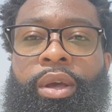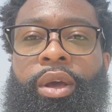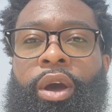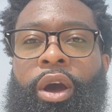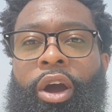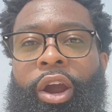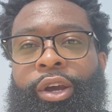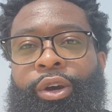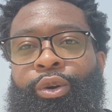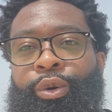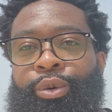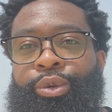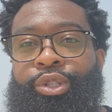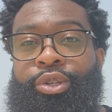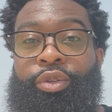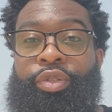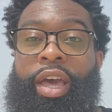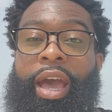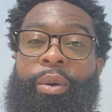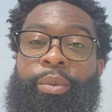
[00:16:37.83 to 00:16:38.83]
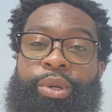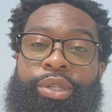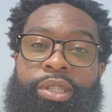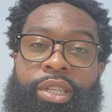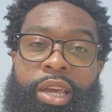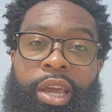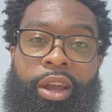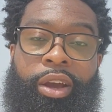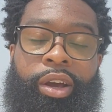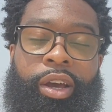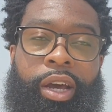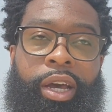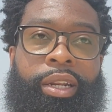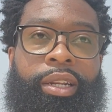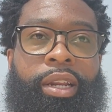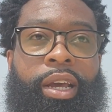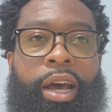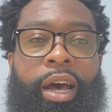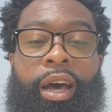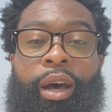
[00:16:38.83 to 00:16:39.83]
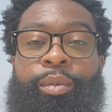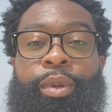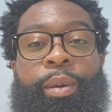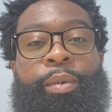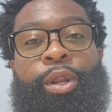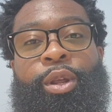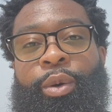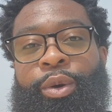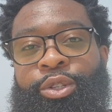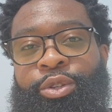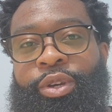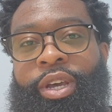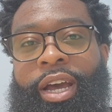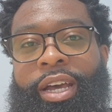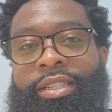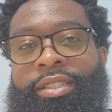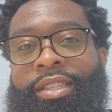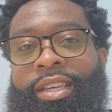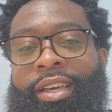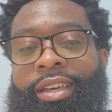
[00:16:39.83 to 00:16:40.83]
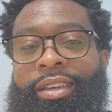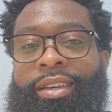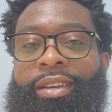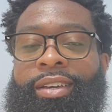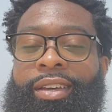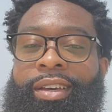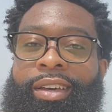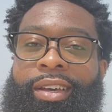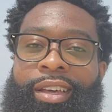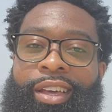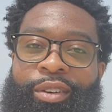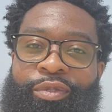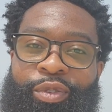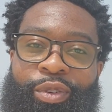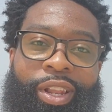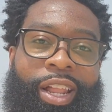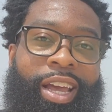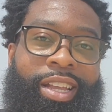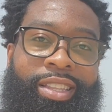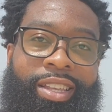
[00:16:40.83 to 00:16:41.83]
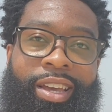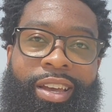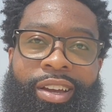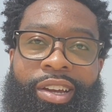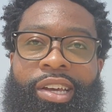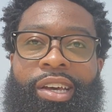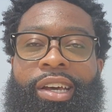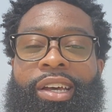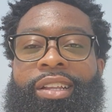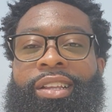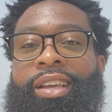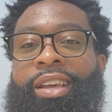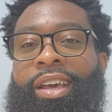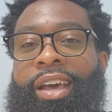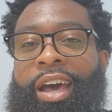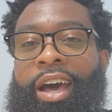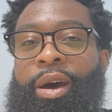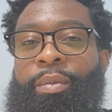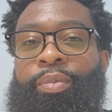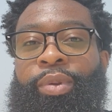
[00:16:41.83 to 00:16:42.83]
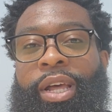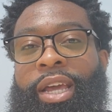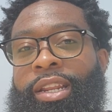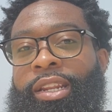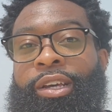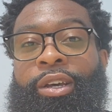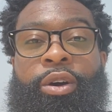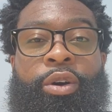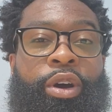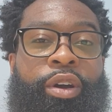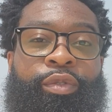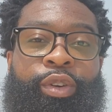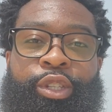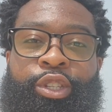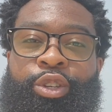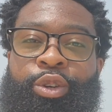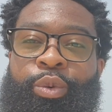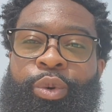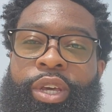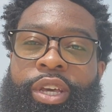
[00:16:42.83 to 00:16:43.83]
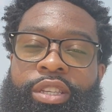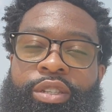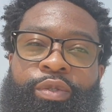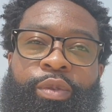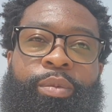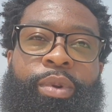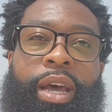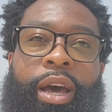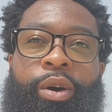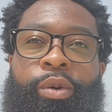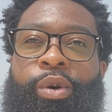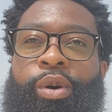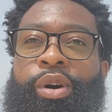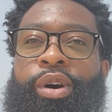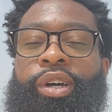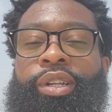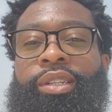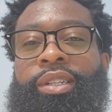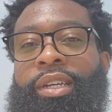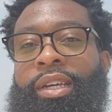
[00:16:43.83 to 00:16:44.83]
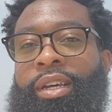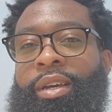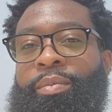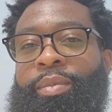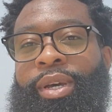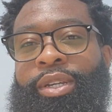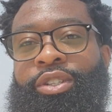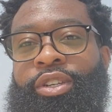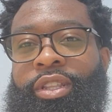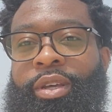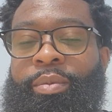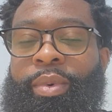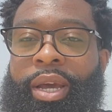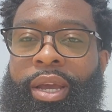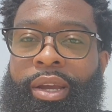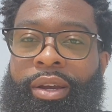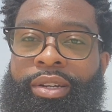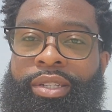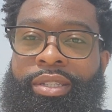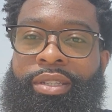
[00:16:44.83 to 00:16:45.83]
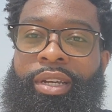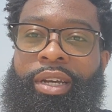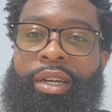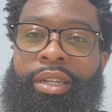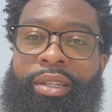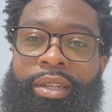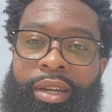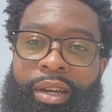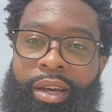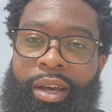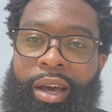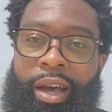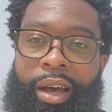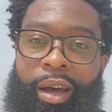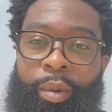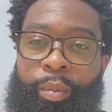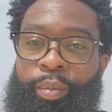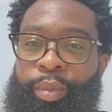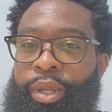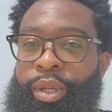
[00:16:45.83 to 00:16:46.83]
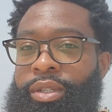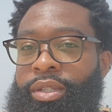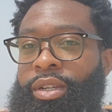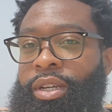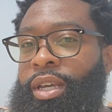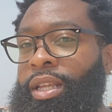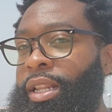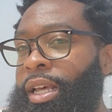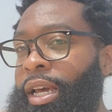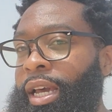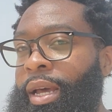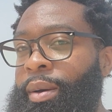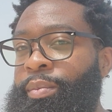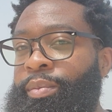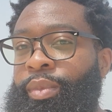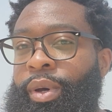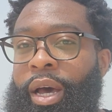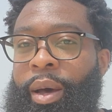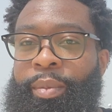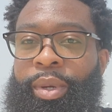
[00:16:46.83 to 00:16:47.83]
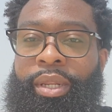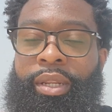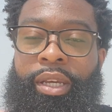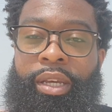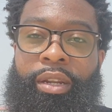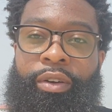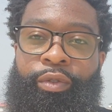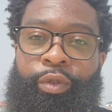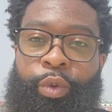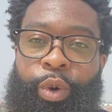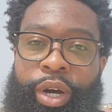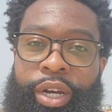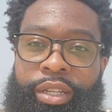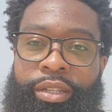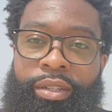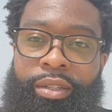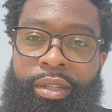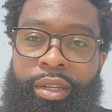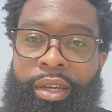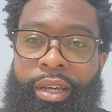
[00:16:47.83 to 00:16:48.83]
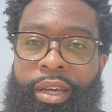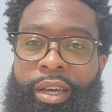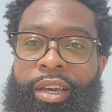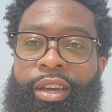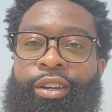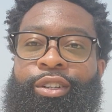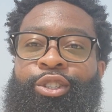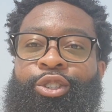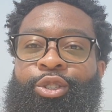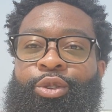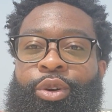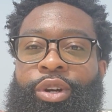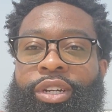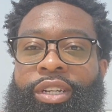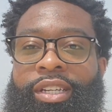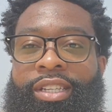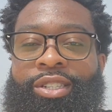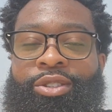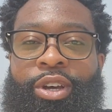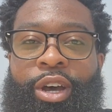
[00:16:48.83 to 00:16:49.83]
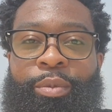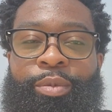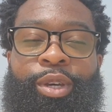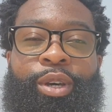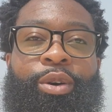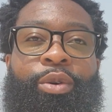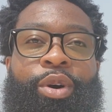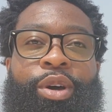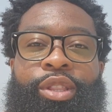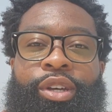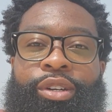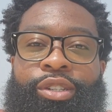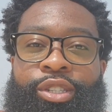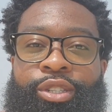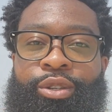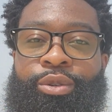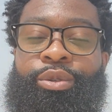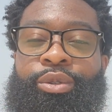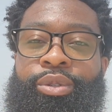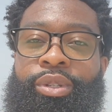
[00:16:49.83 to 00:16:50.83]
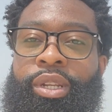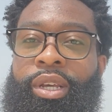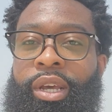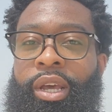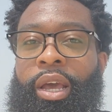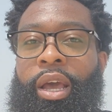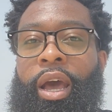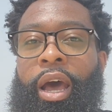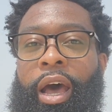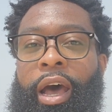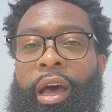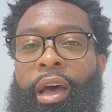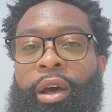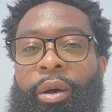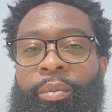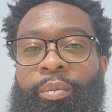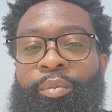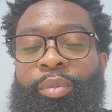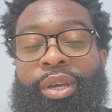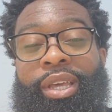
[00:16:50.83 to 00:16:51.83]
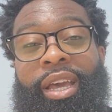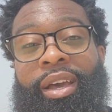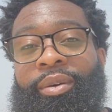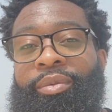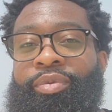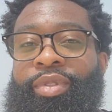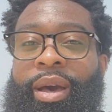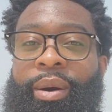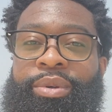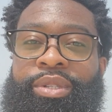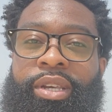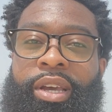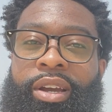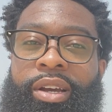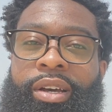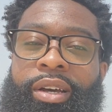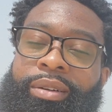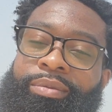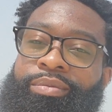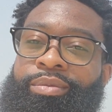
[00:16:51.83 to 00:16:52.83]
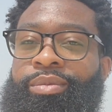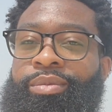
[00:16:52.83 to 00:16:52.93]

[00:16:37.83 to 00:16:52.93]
Alright, cool, so that was the haircut. Let me know what you guys think. If you like the haircut, I'm planning to go every 2 weeks from now on. Make sure that my hair is done. It's looking like I'm in need of one here shortly, so I'll be going there soon. But yeah, that was the haircut.